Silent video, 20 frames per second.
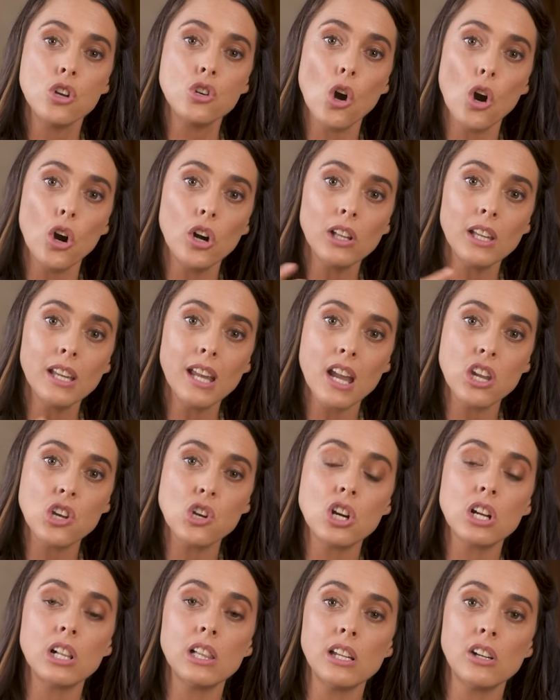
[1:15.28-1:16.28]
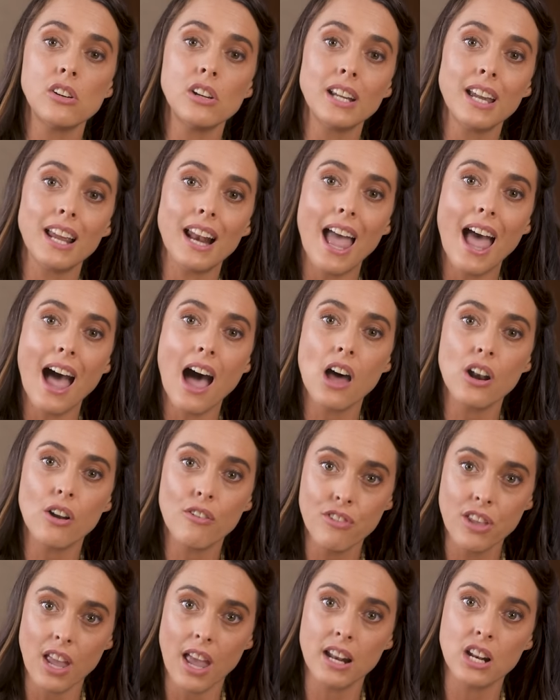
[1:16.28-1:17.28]
not only are you clearing it out
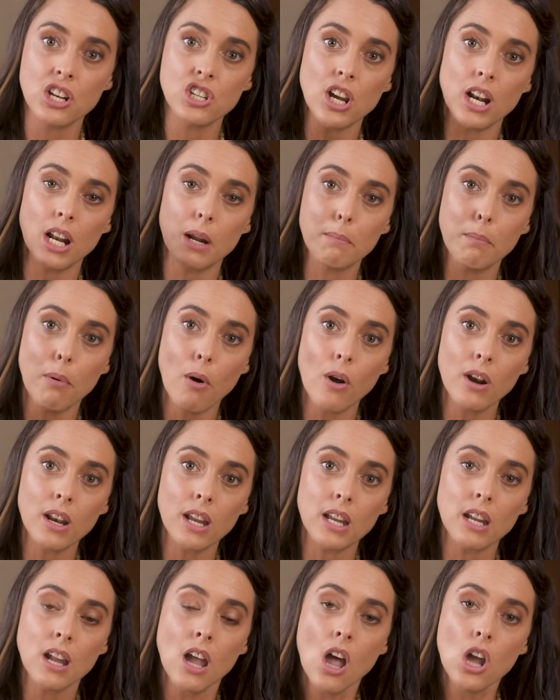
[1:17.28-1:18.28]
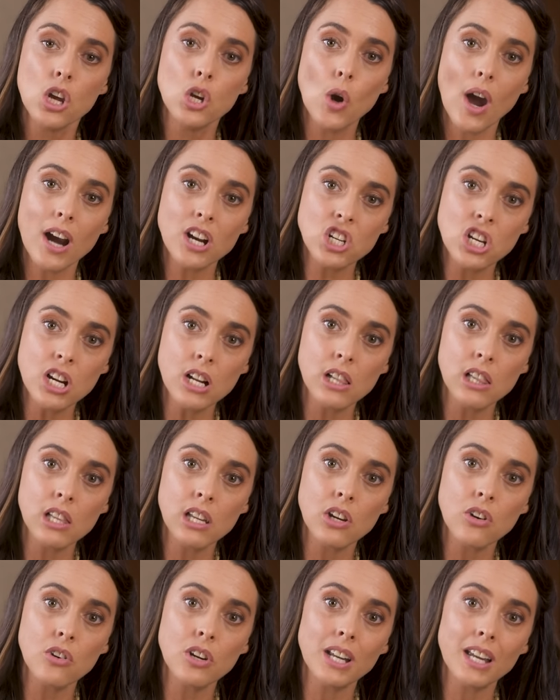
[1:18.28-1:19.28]
of the energetic body, you're actually
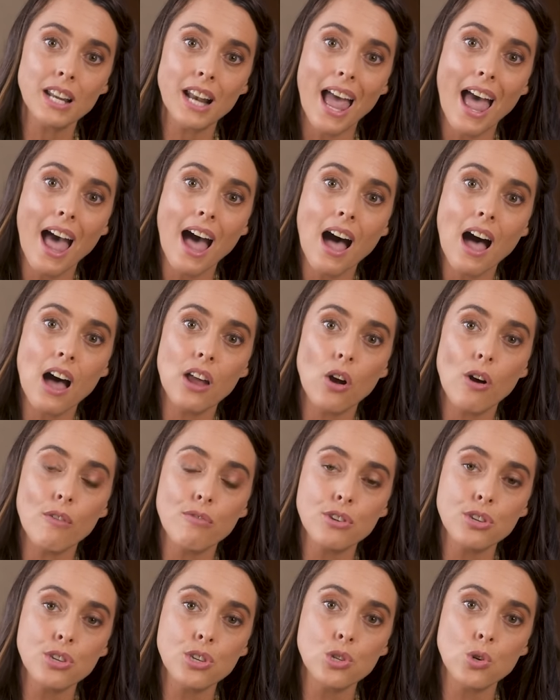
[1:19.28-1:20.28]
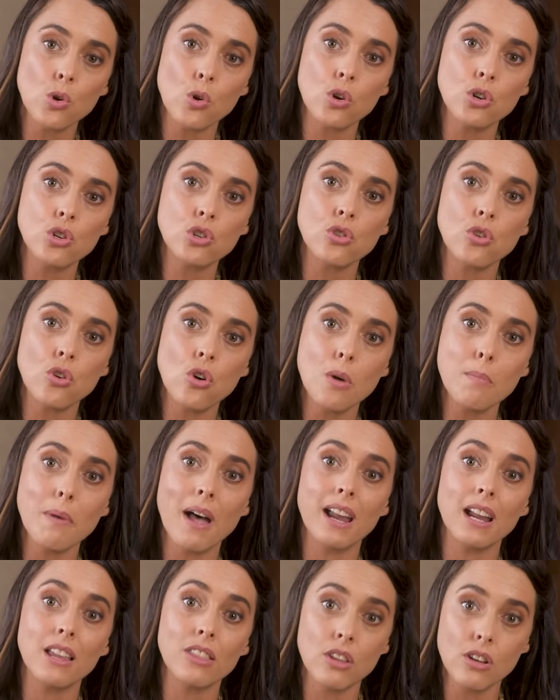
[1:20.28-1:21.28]
clearing it out of the stored
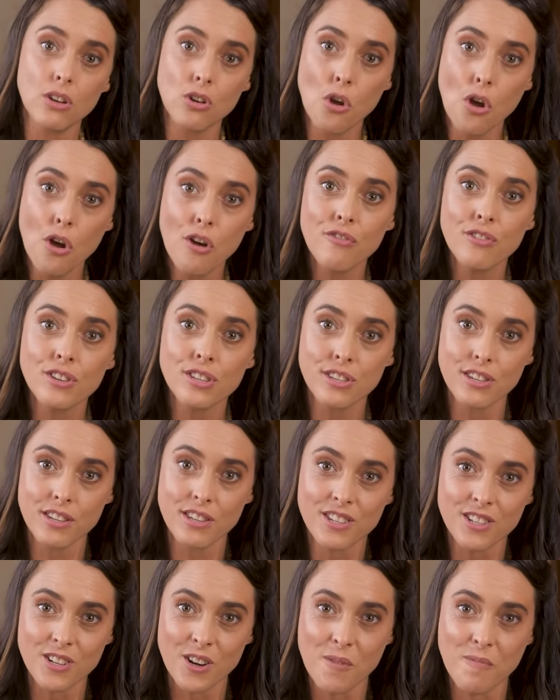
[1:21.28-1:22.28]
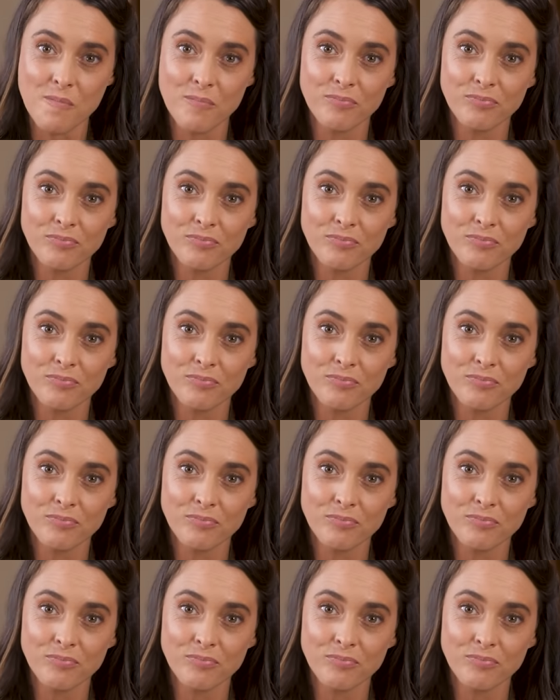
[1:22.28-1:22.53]
trauma in the nervous system.